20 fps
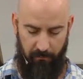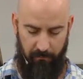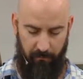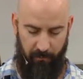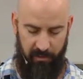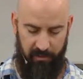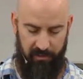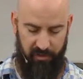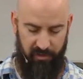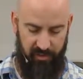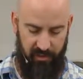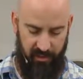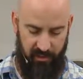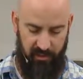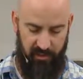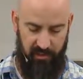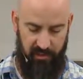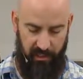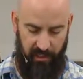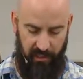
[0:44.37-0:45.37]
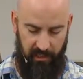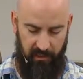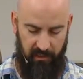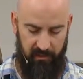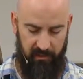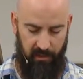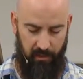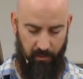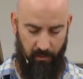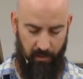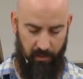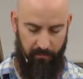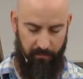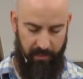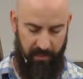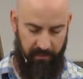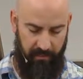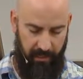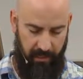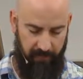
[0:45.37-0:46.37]
For in six days the Lord
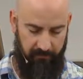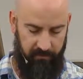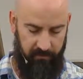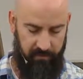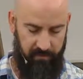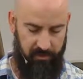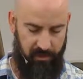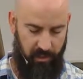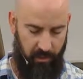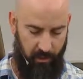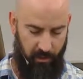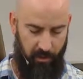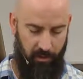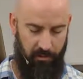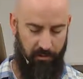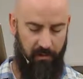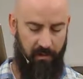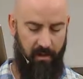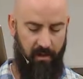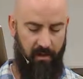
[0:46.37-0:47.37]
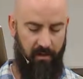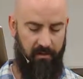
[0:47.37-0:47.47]
made the heavens, the earth,